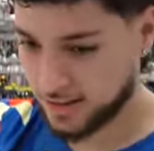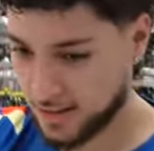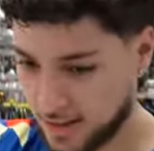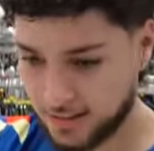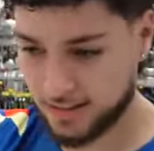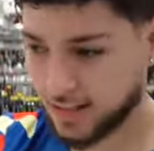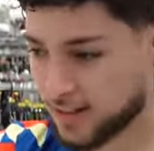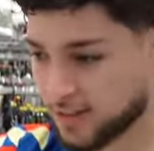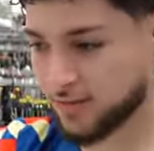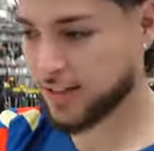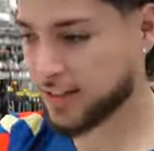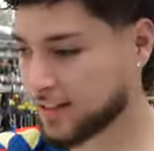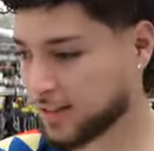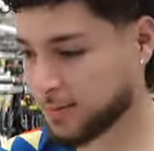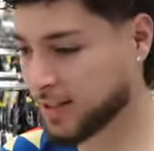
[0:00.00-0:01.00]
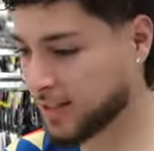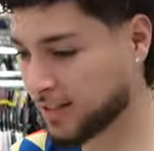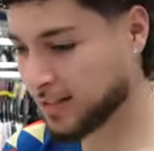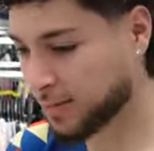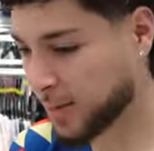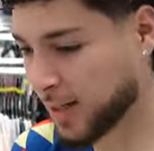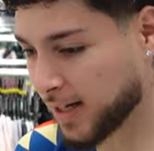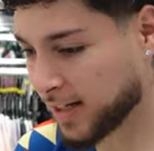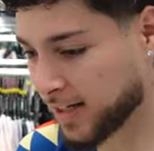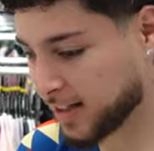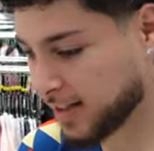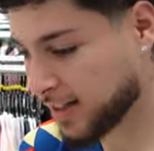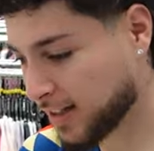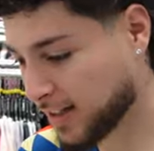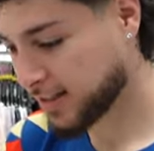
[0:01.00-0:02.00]
it's not convincing me to buy it.
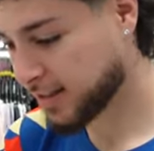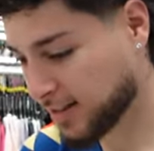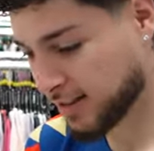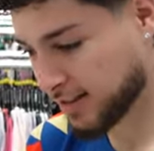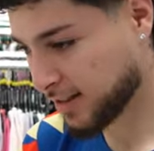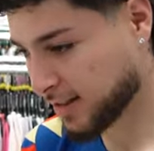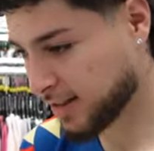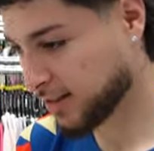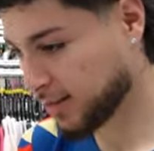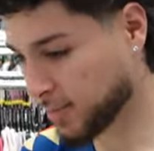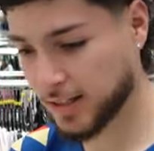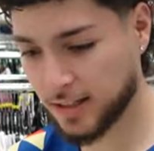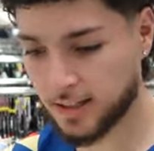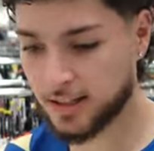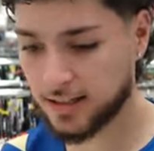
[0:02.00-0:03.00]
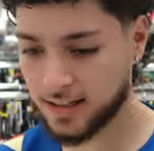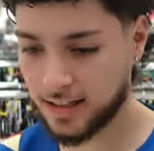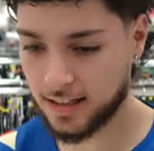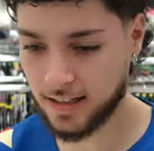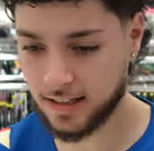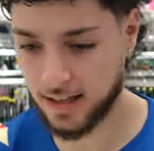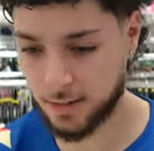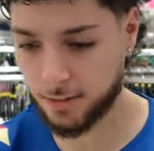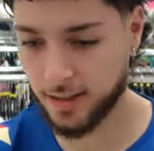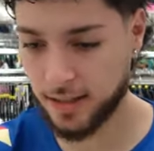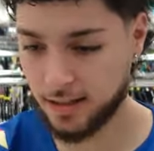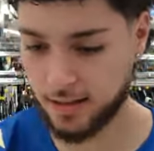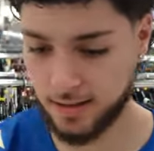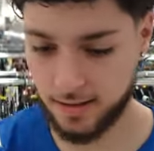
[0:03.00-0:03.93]
You know, but you could take it, cameraman.